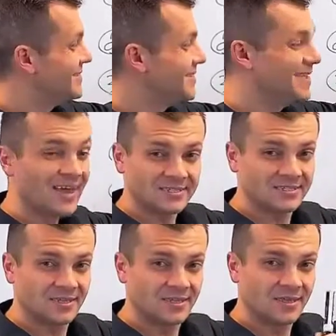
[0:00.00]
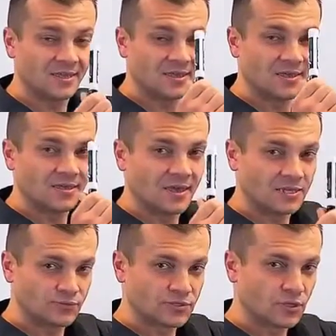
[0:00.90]
to get
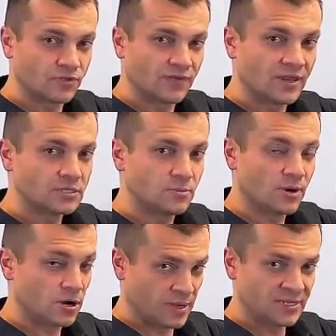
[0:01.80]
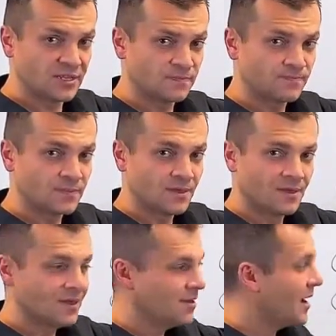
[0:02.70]
as a result of getting this marker. Make sense?
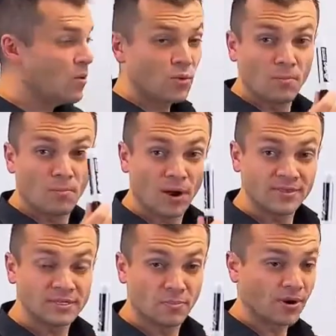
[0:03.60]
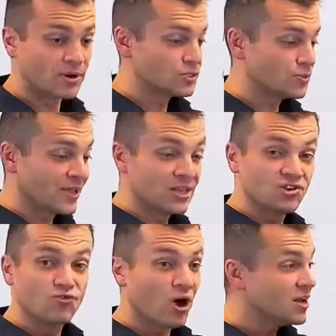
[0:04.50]
I want to buy this marker so I
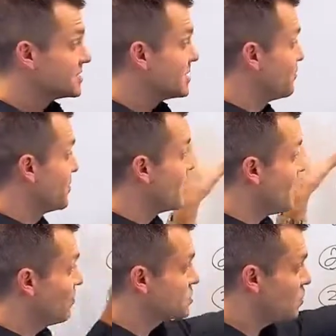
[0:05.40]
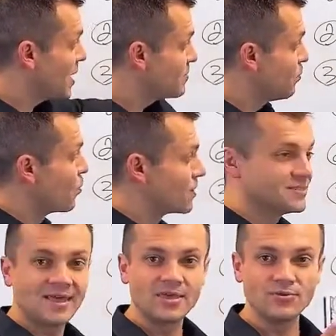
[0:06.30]
can draw something on this whiteboard
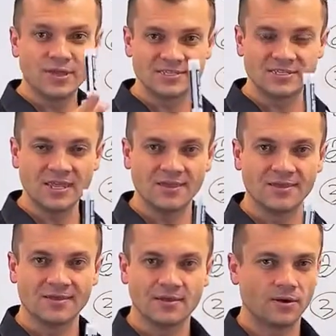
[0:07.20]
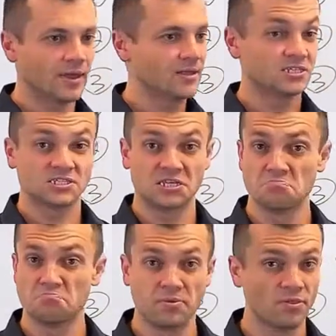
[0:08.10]
so that you can see. Okay,
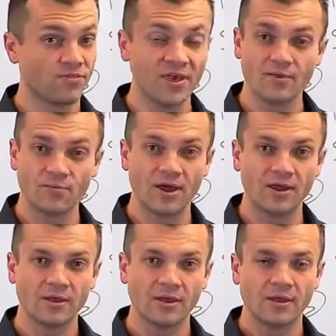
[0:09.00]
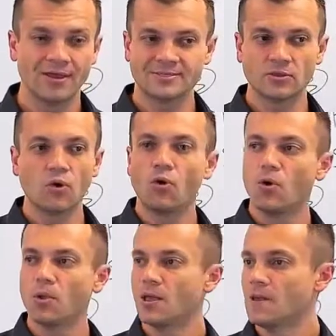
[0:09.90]
simple thing, right? It's that
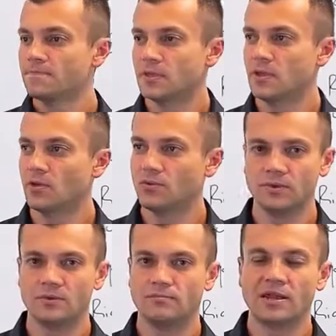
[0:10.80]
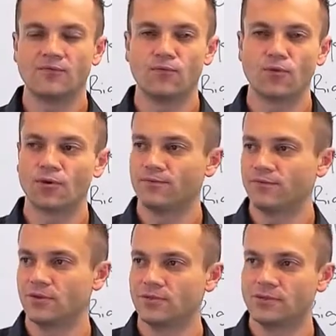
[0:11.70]
whole, metaphor
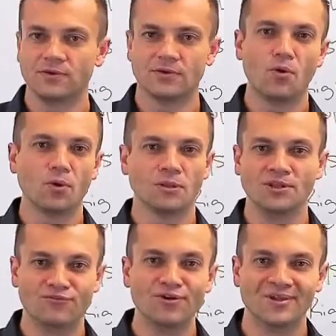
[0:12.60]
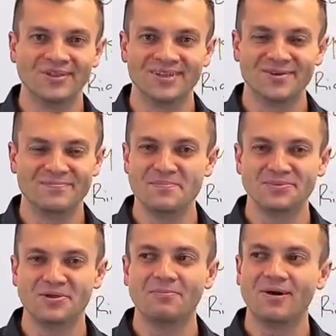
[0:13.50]
of, the hole in a drill.
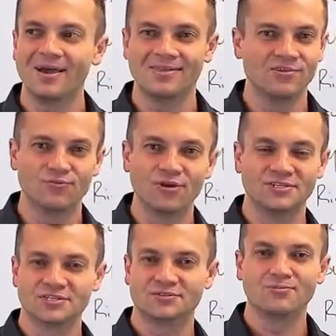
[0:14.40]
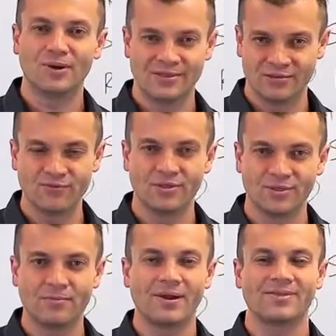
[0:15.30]
People don't buy the drill just to buy the drill.
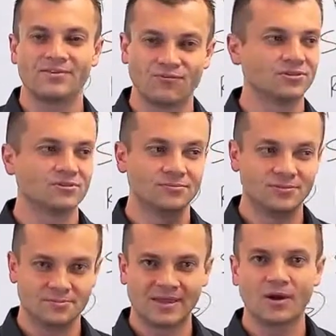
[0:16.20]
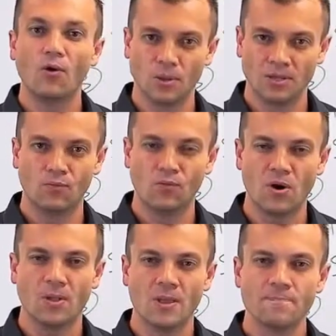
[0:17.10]
They buy the drill to make a hole in a
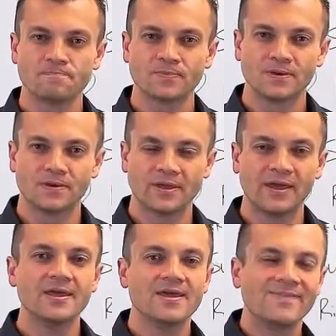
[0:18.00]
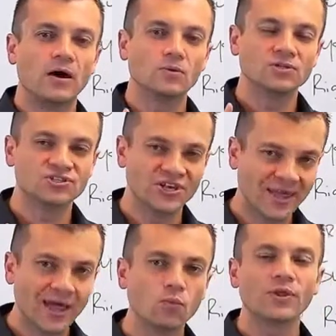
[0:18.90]
wall. Okay, now
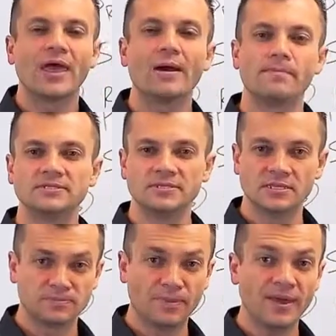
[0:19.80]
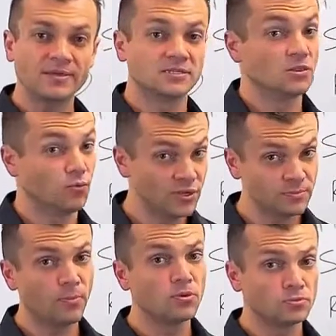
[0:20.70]
check out what happens in this space, and the
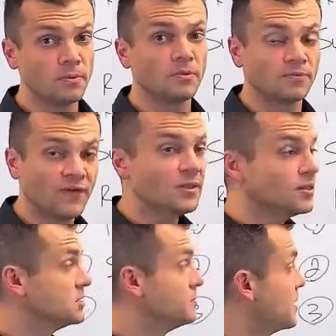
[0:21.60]
reason most people are failing is